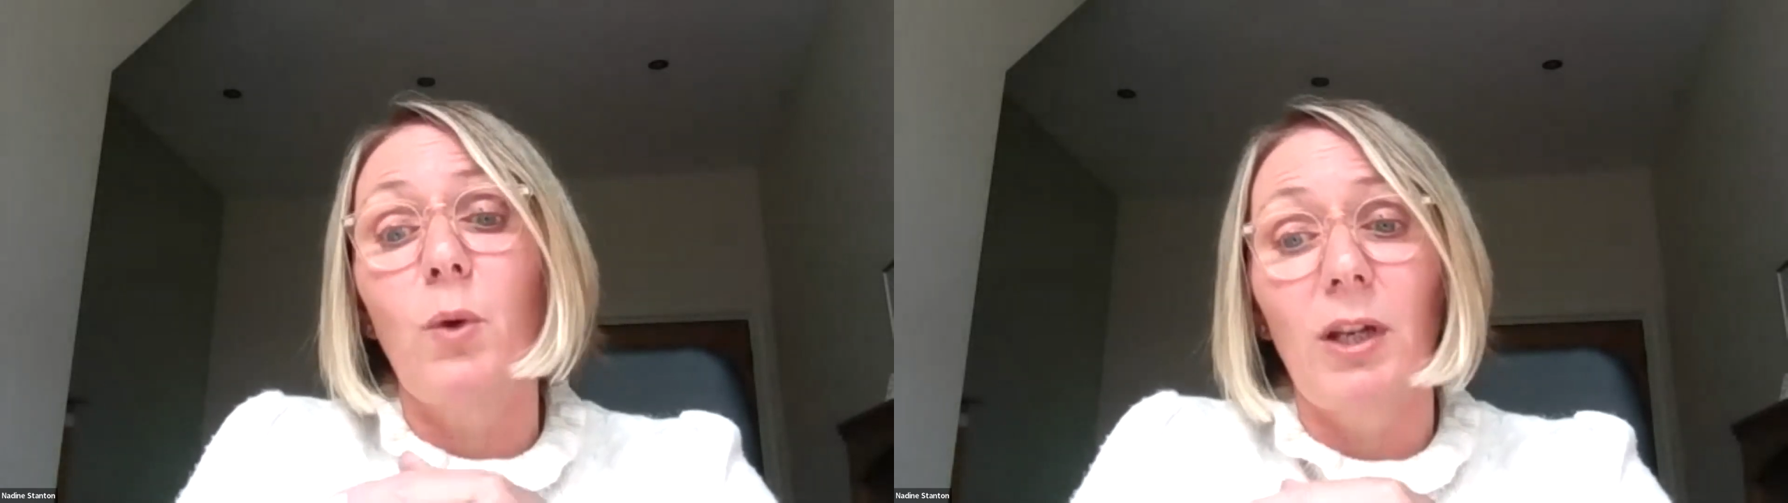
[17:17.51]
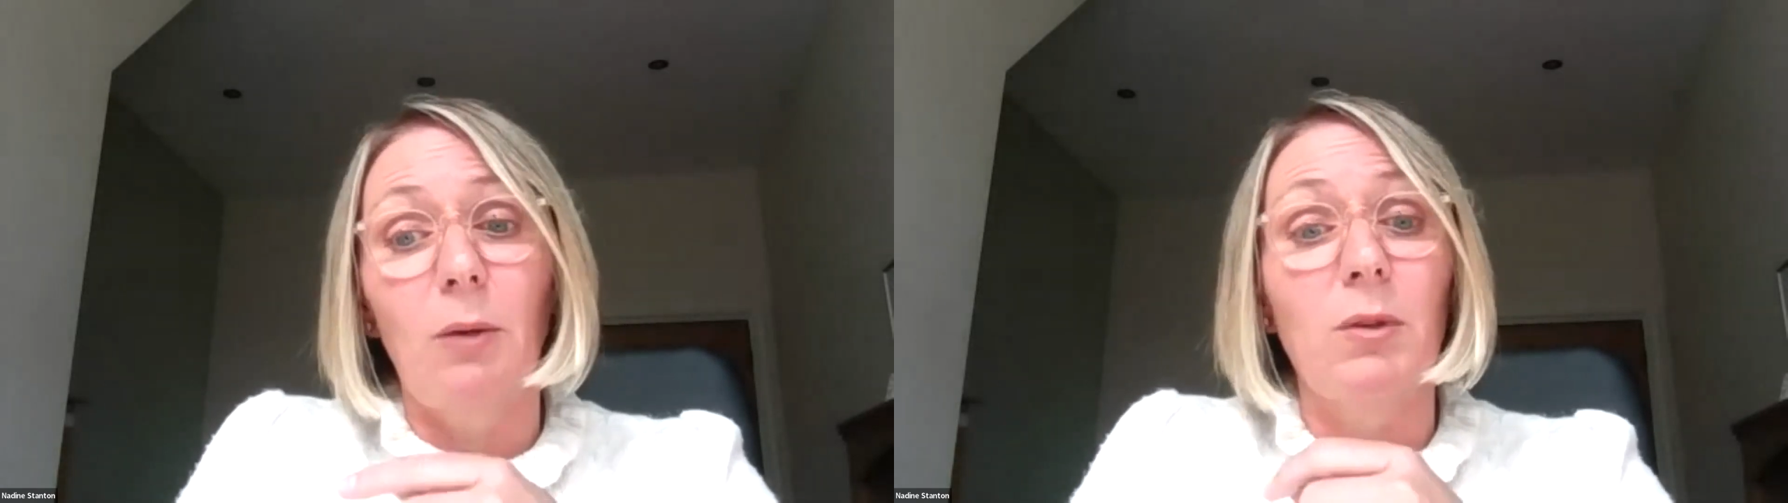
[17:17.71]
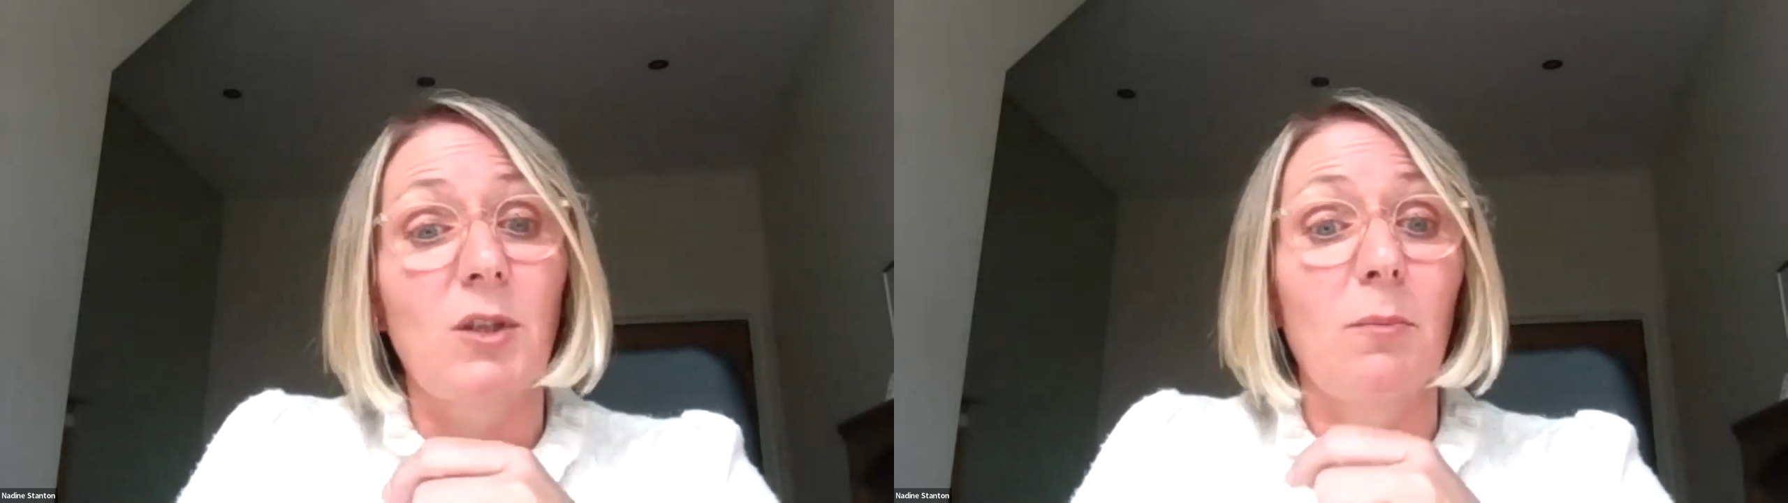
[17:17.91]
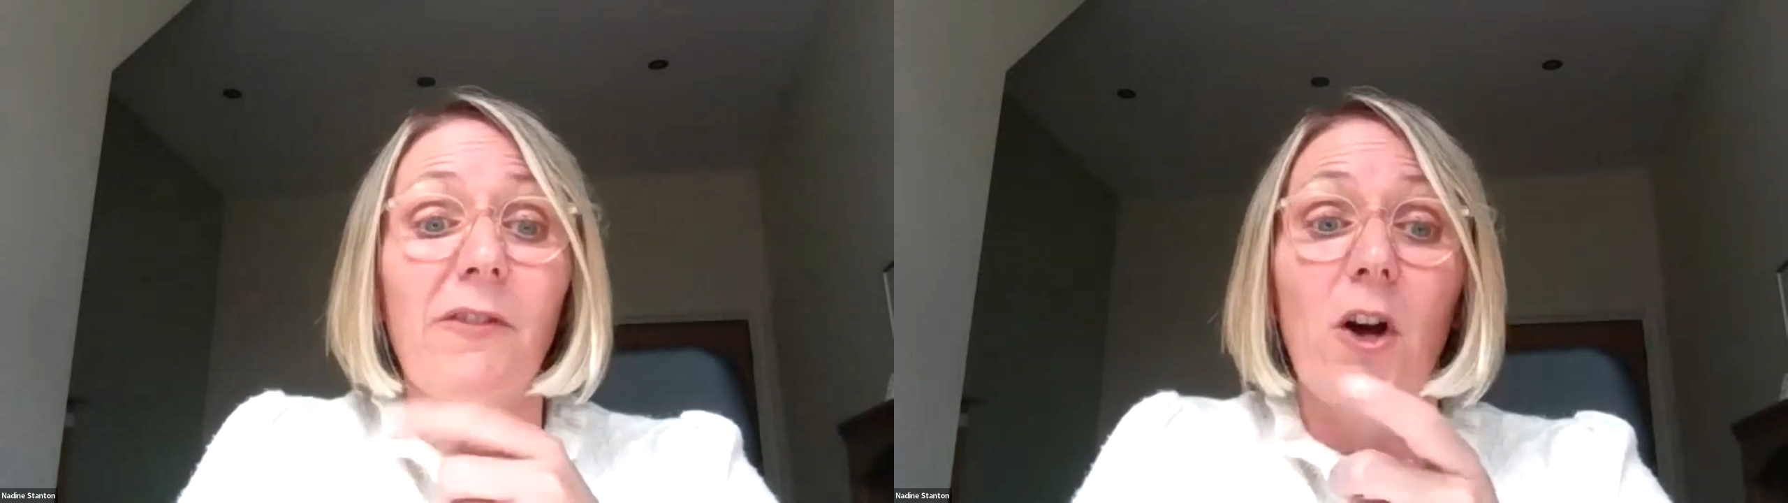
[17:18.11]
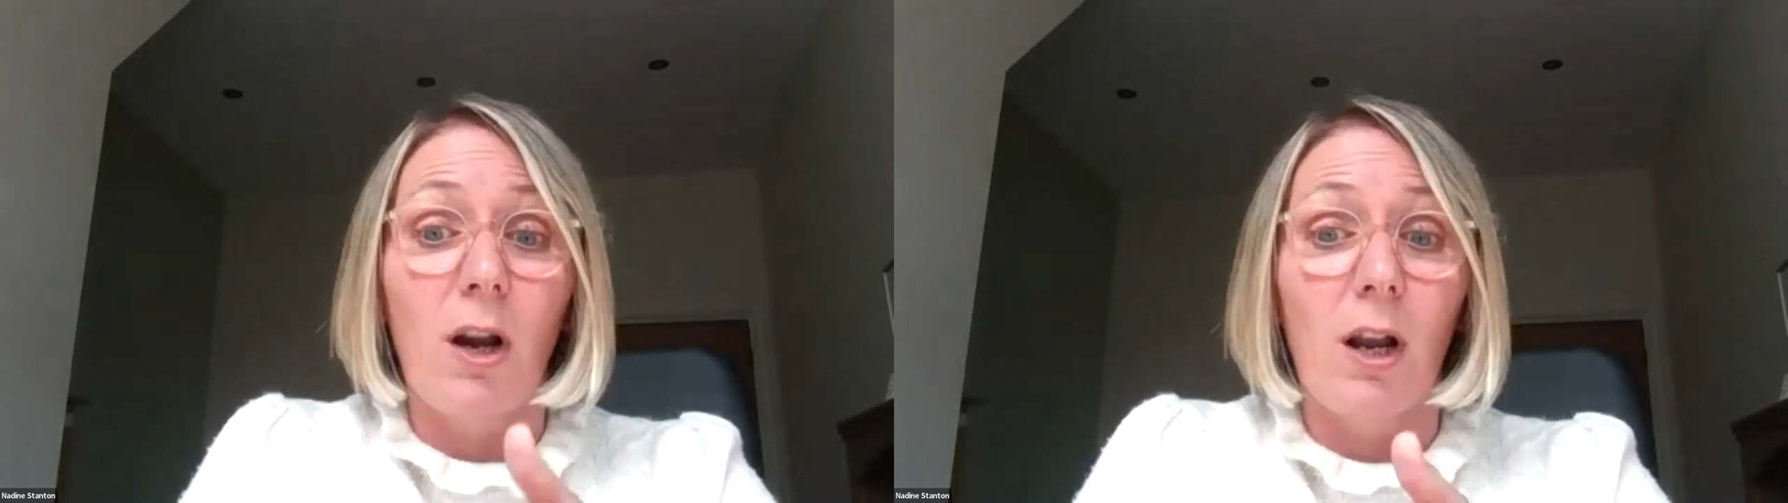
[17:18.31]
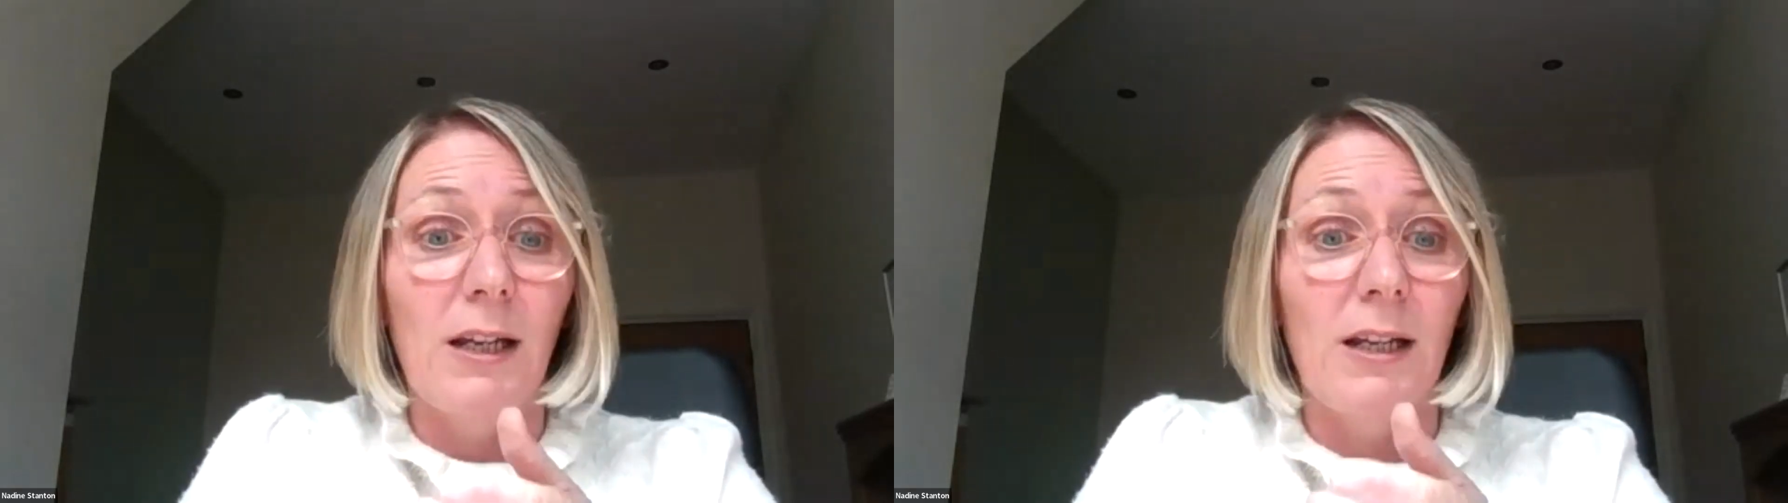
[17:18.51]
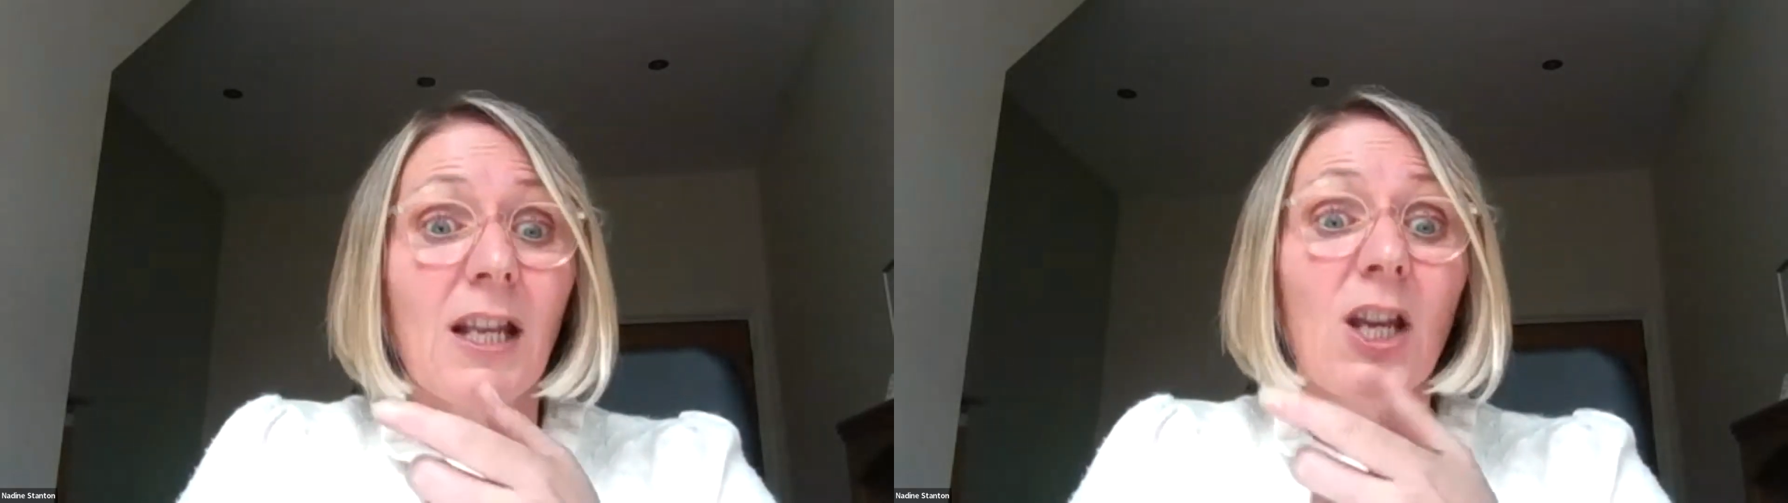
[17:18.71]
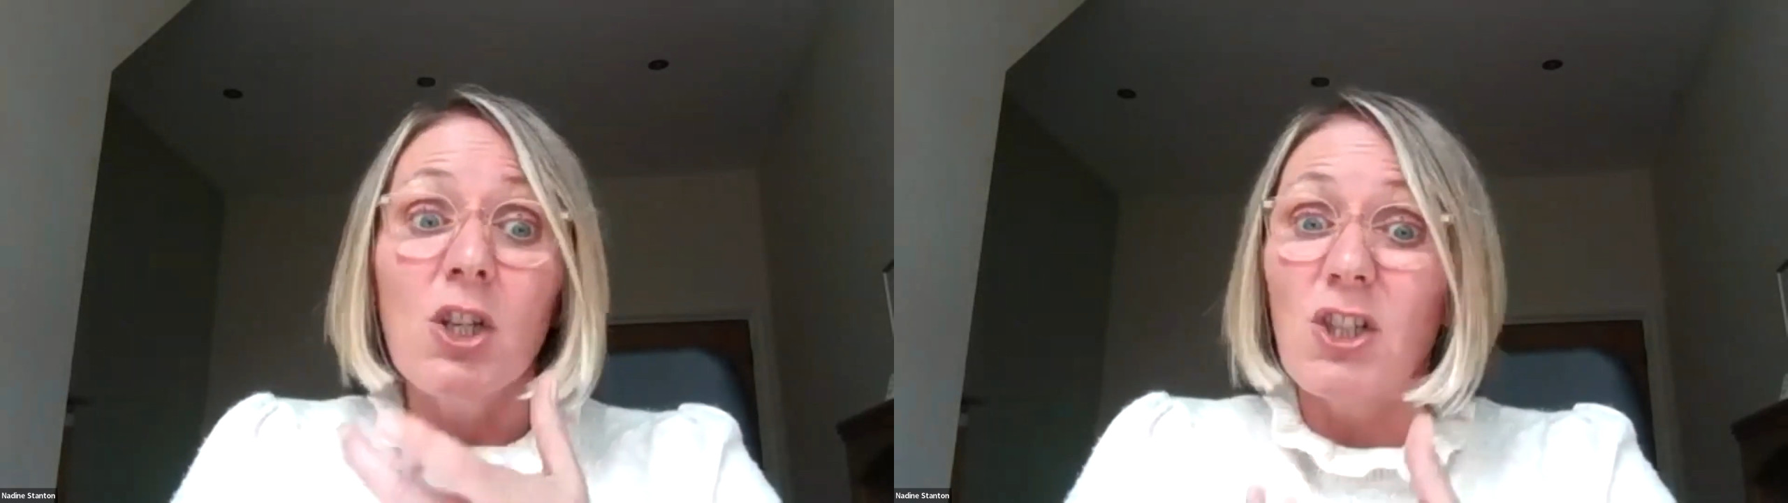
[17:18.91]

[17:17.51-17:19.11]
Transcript: working with some of our clients,